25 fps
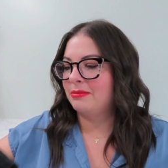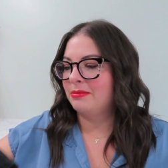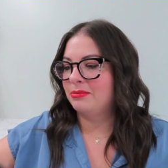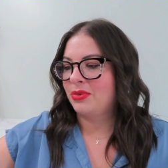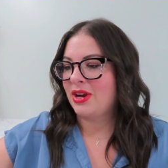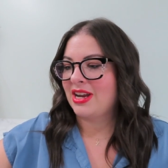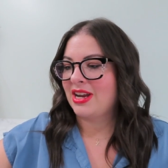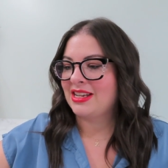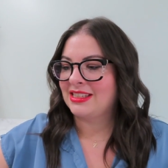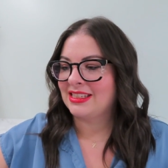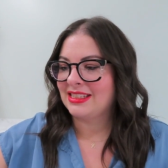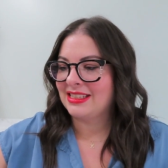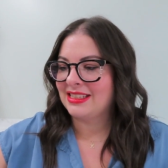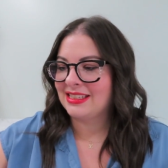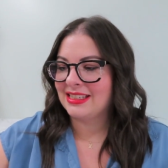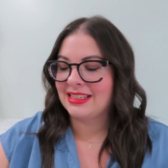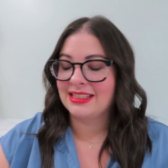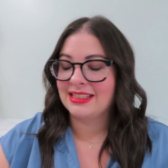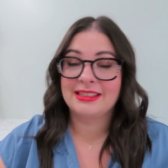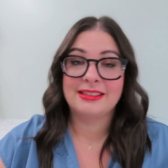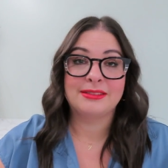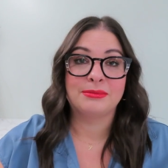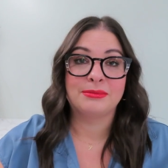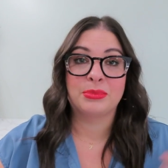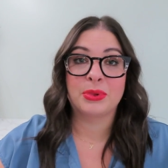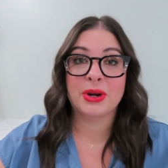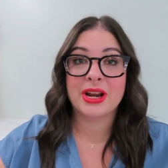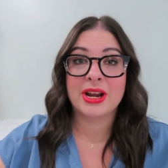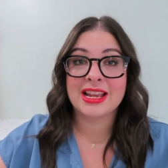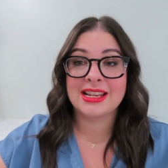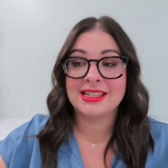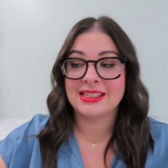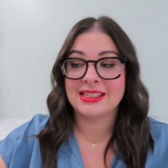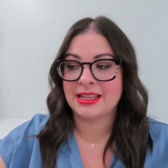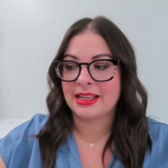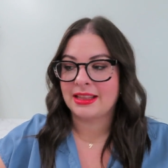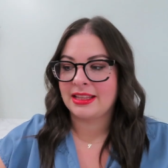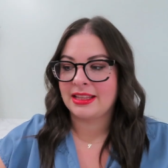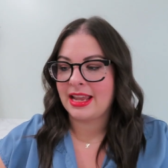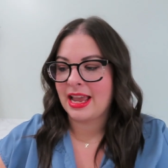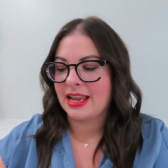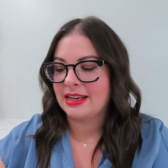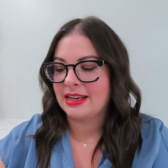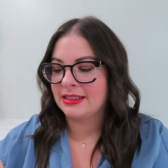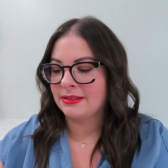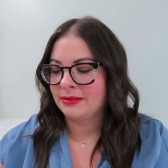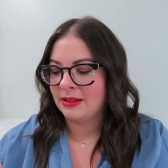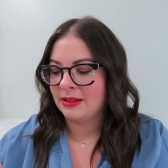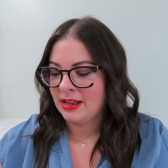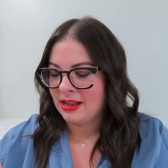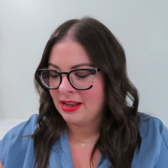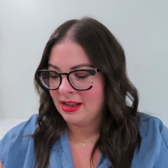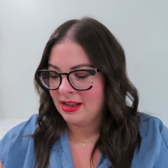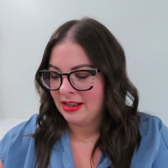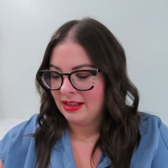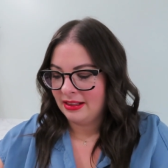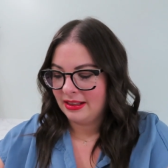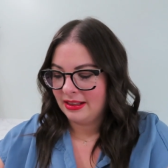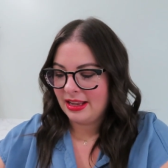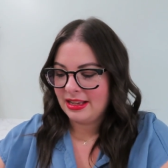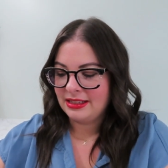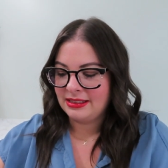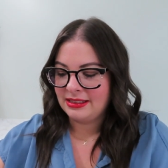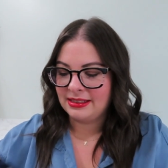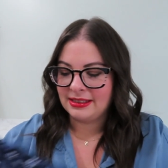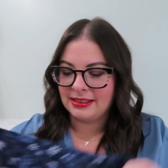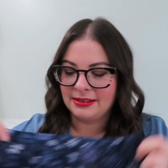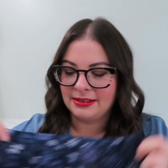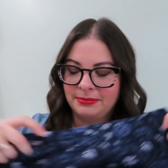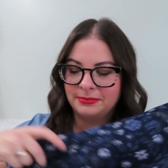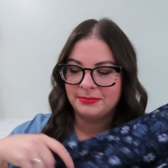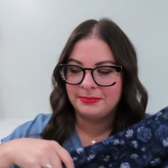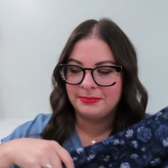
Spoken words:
prices and brands at the end. This,